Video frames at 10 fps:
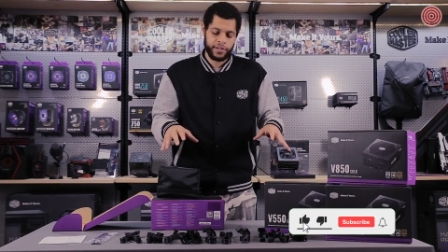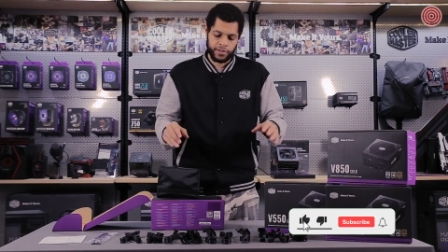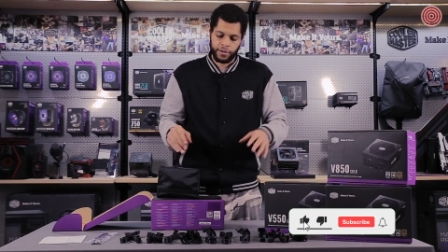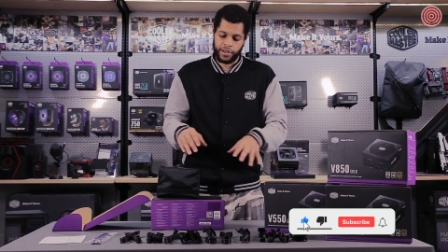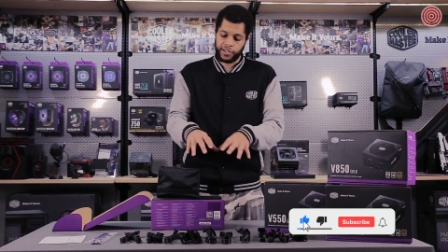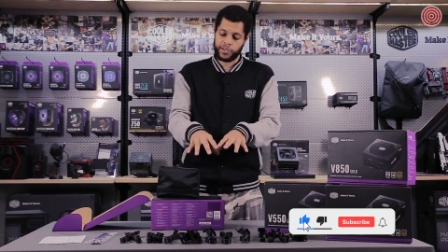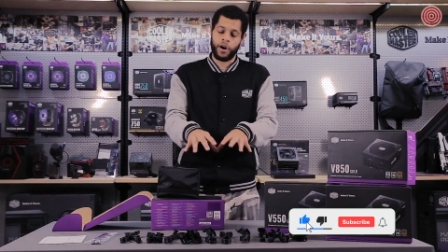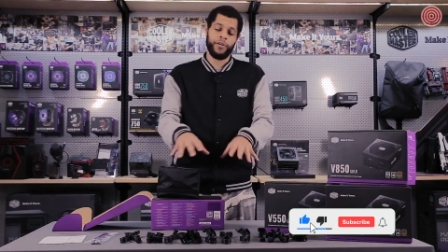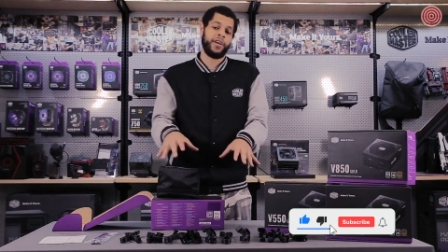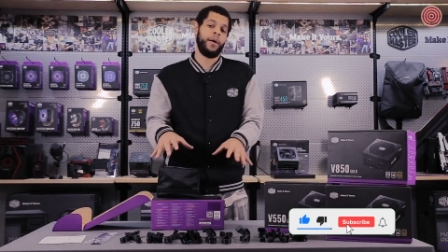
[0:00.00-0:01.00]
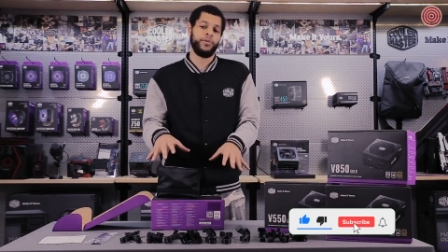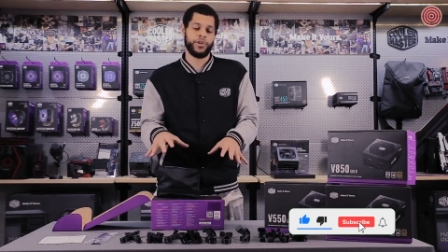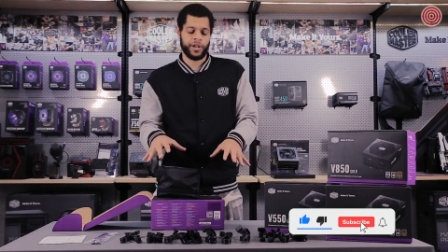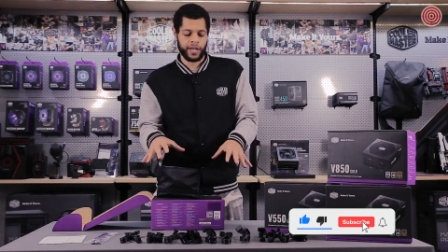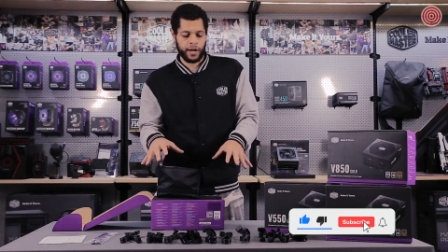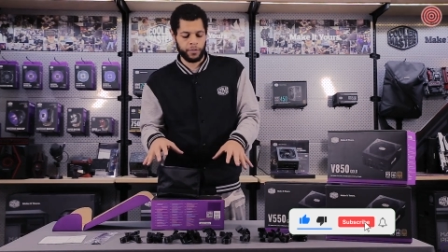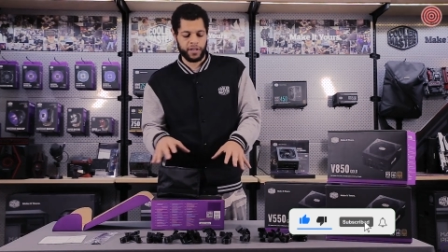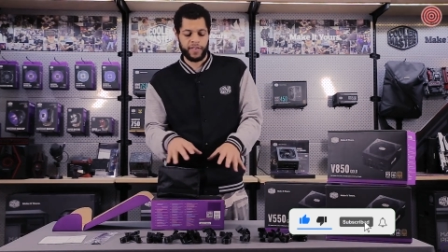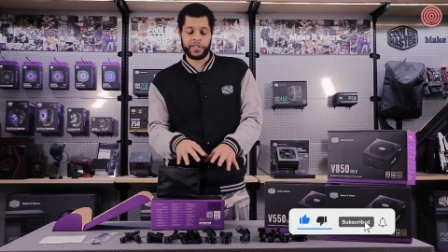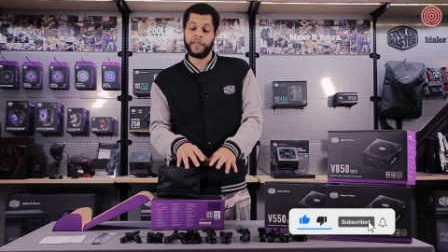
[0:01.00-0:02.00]
So this is all the cables you're going to get with
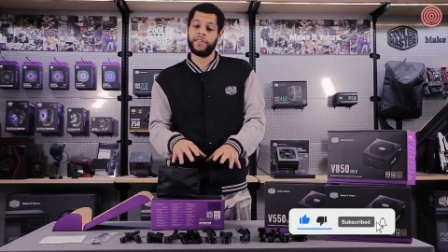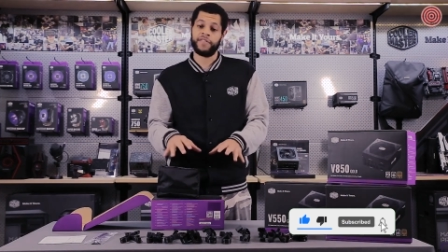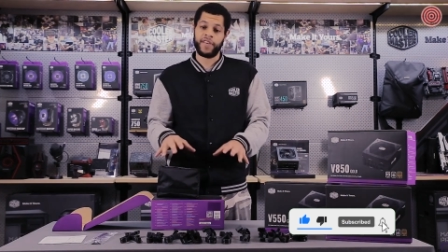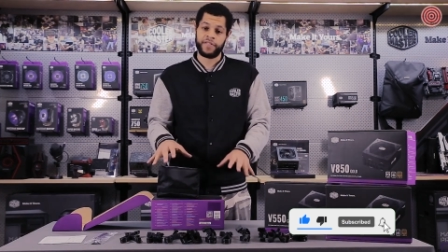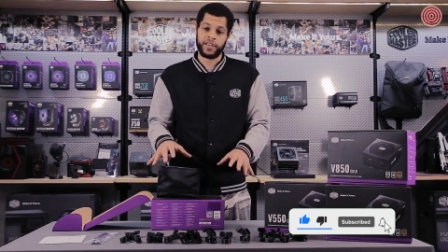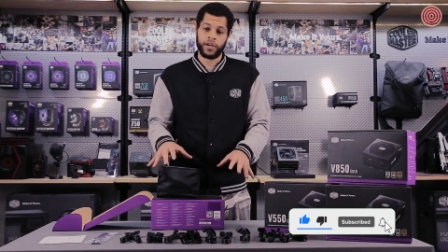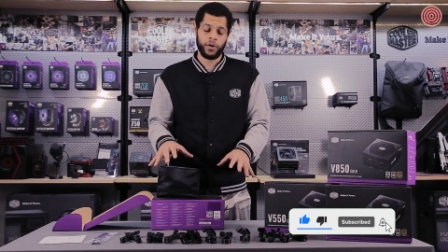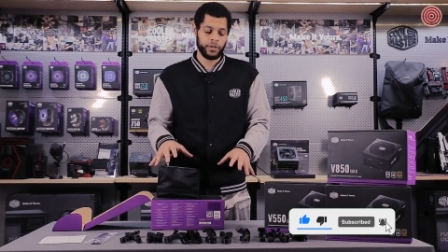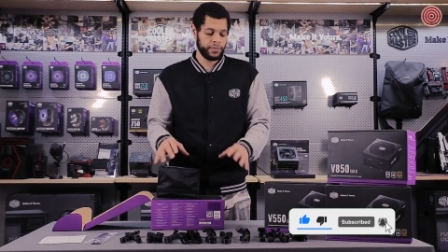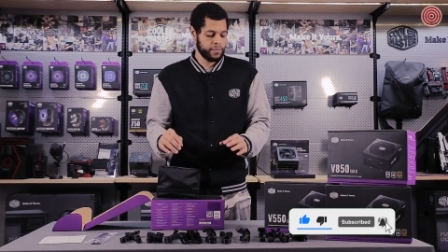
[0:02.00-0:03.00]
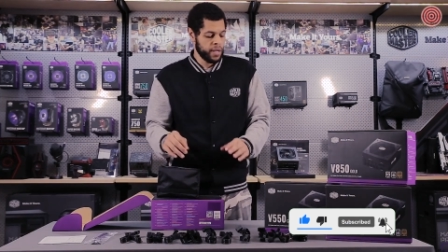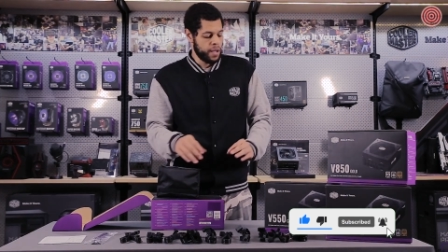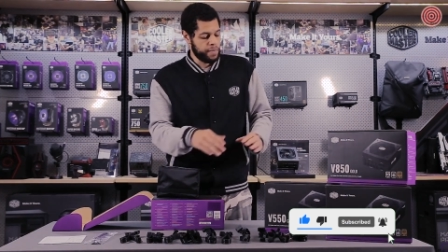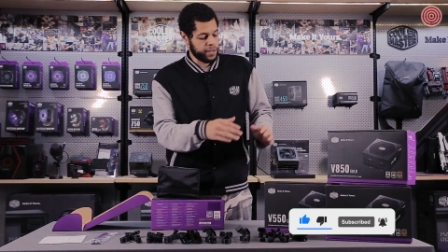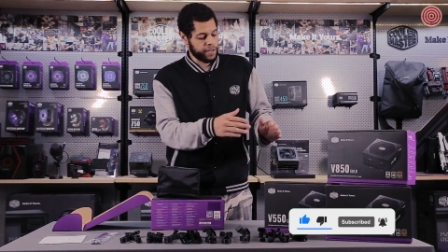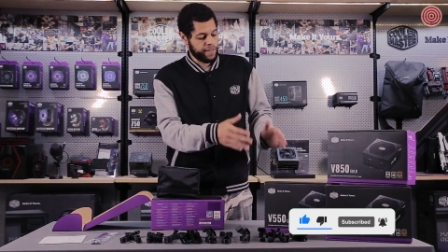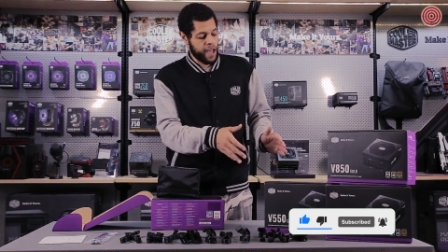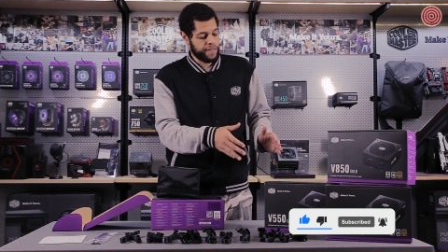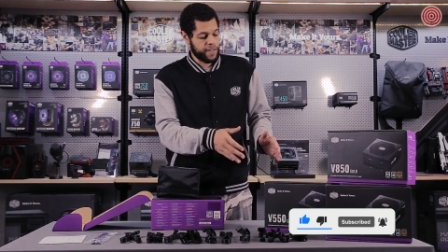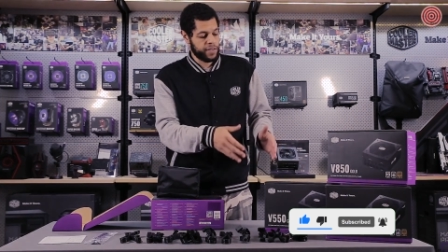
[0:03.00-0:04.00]
the V750 Gold, but the
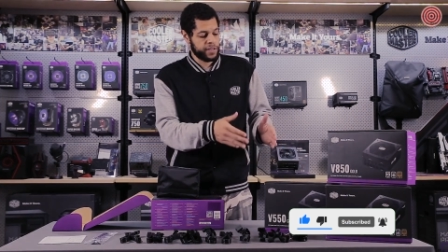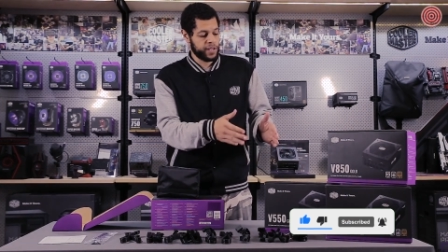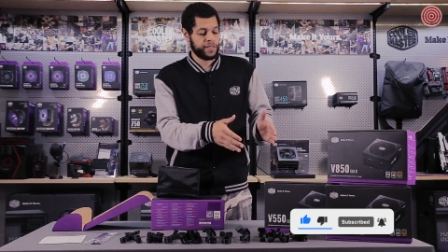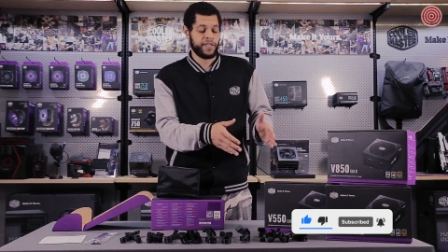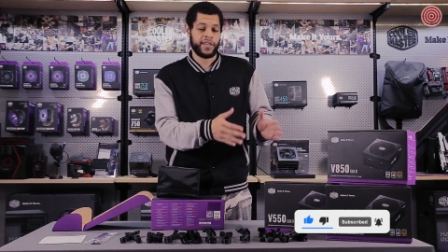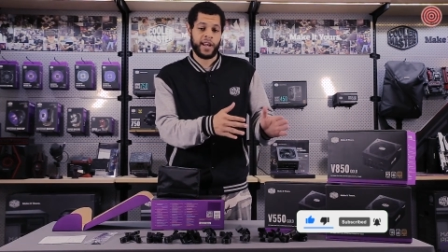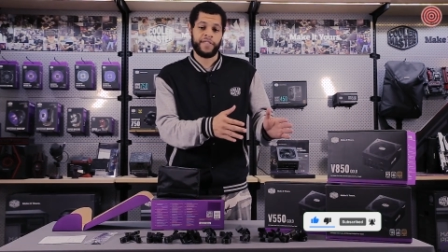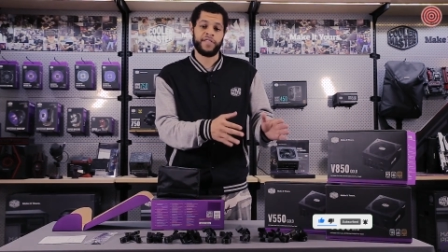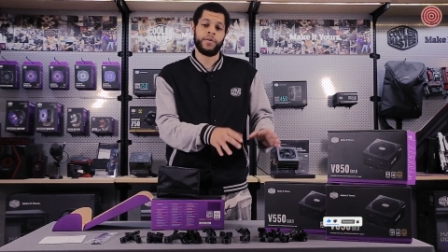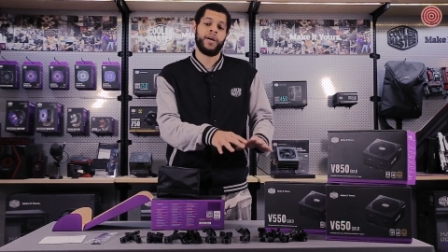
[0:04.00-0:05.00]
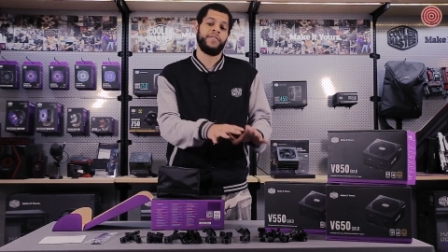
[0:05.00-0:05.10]
550, 650, and 850 will